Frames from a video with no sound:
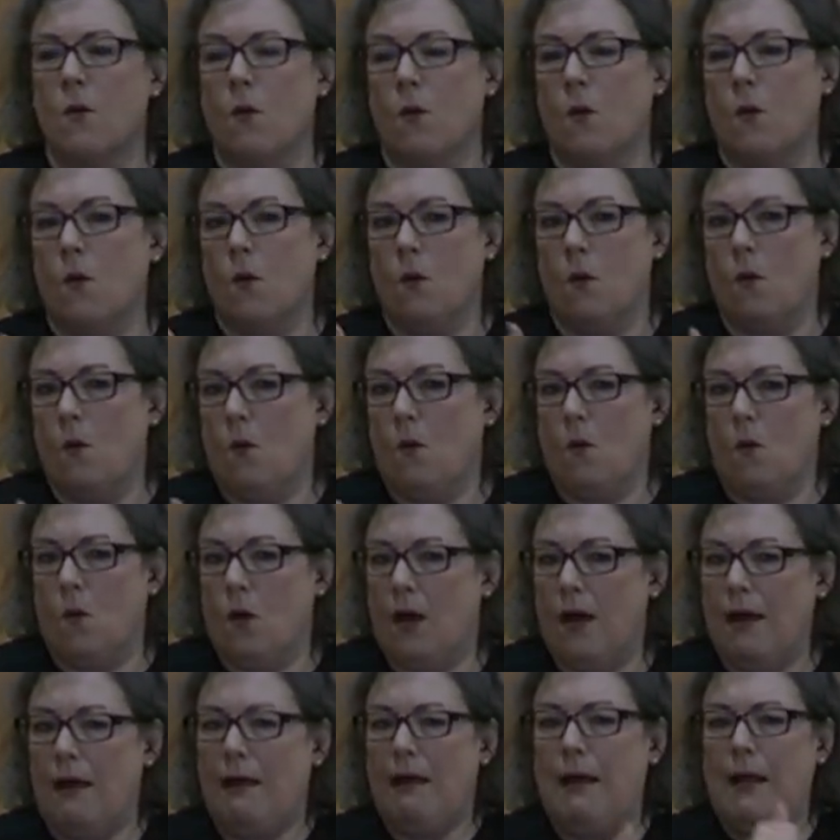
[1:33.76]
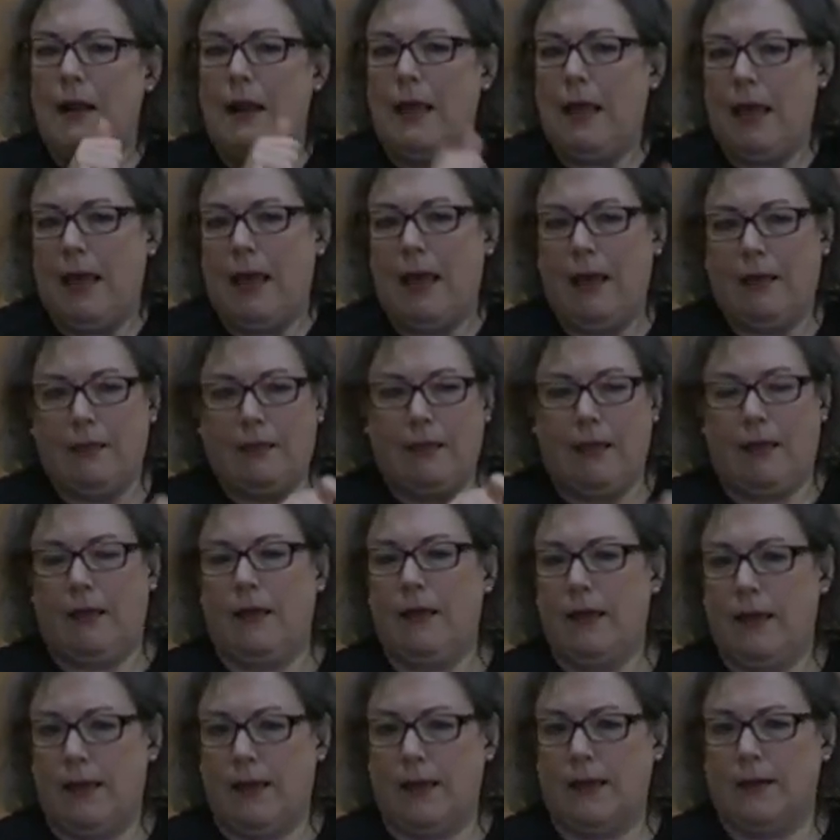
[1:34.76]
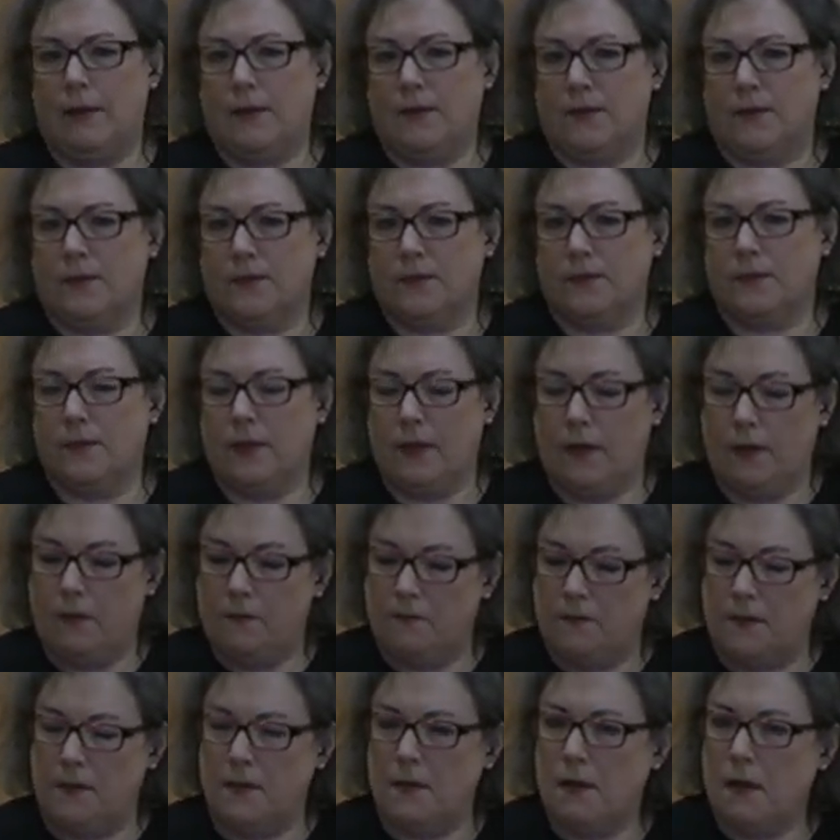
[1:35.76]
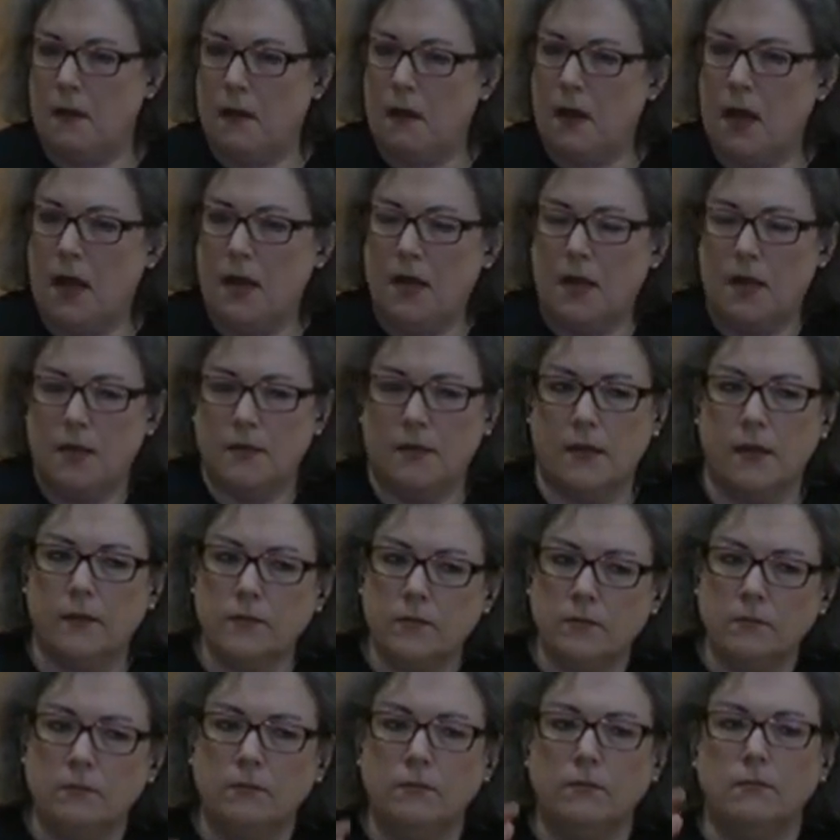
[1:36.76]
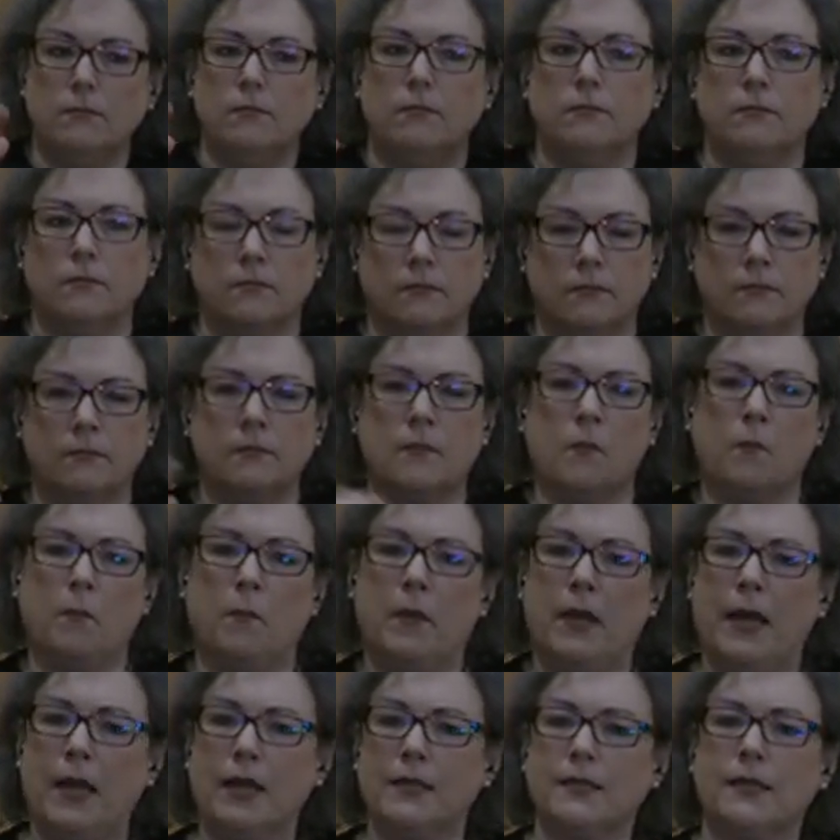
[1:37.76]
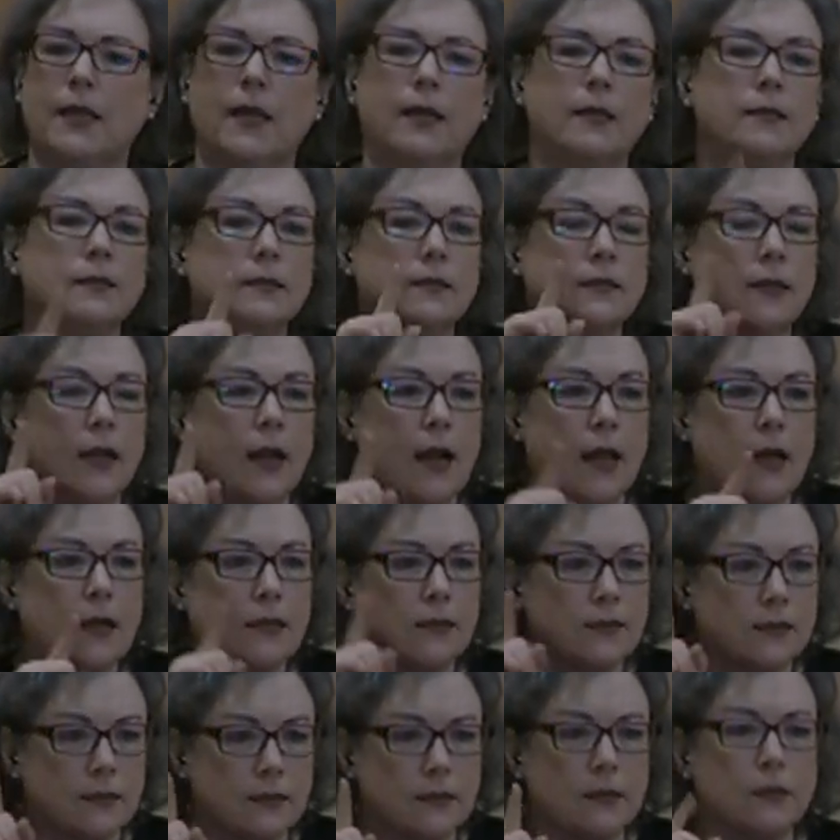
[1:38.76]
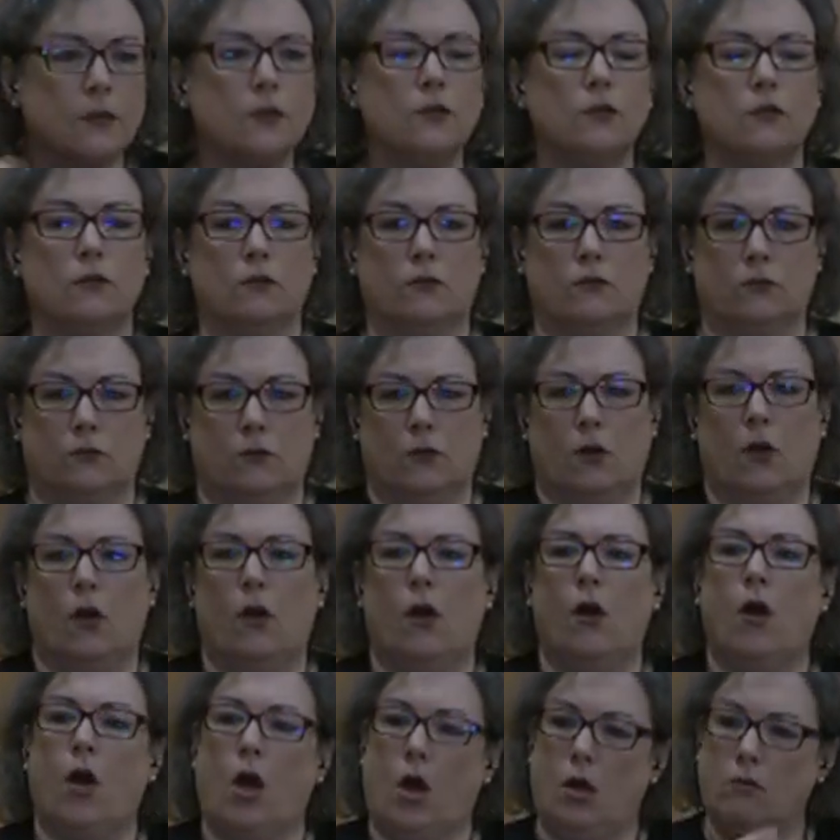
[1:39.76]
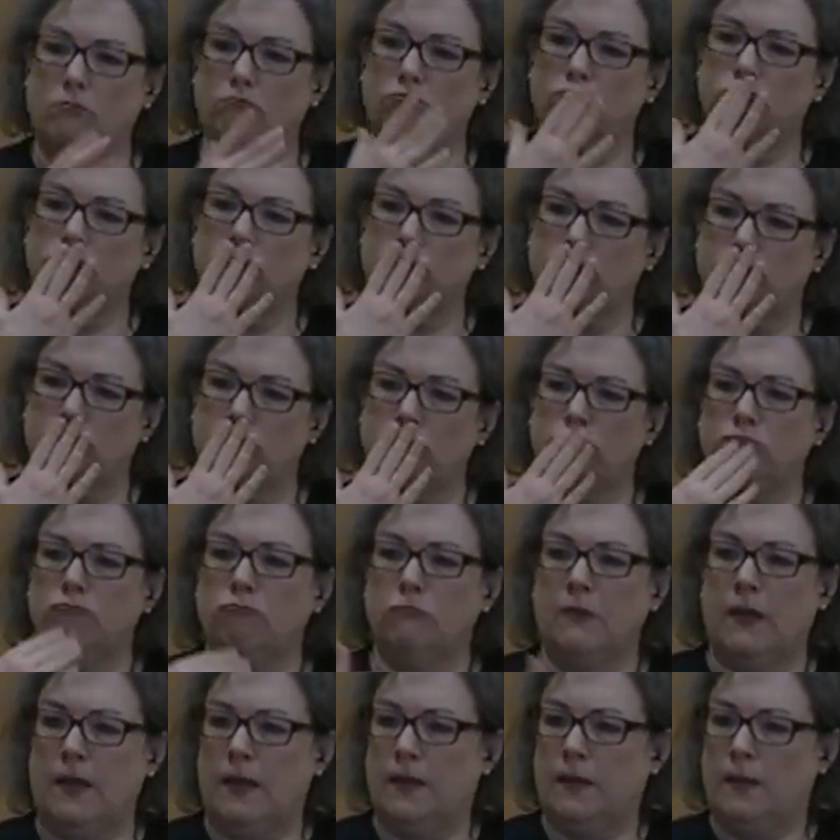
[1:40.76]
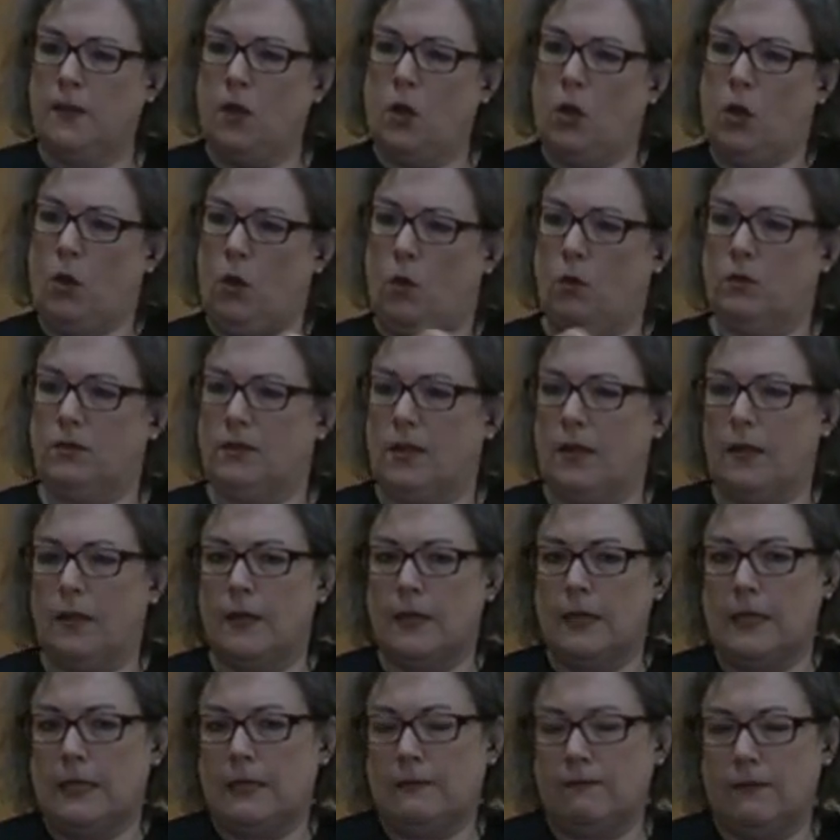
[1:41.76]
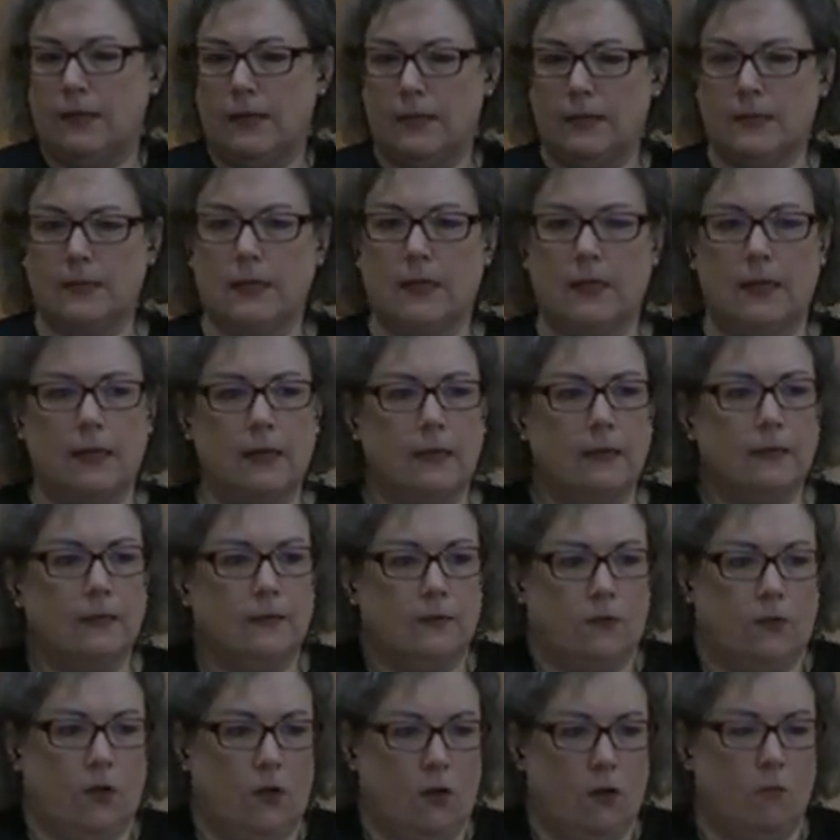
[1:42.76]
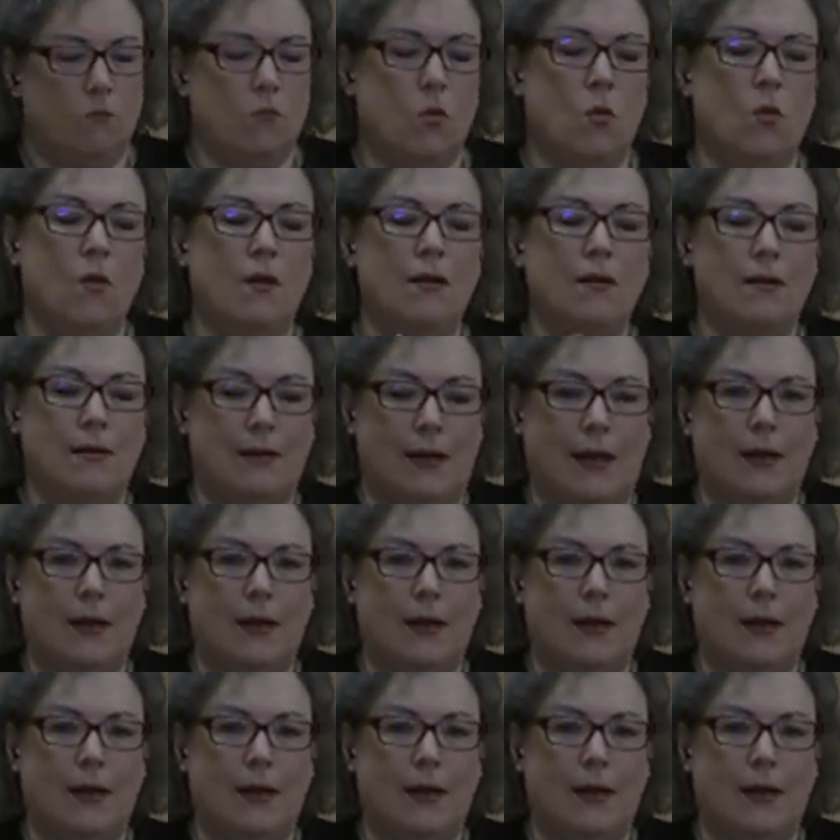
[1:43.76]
We're all honored by the fact that President Zelenskyj is willing to address the Swedish Parliament on link from Kiev today. Welcome, Mr. President.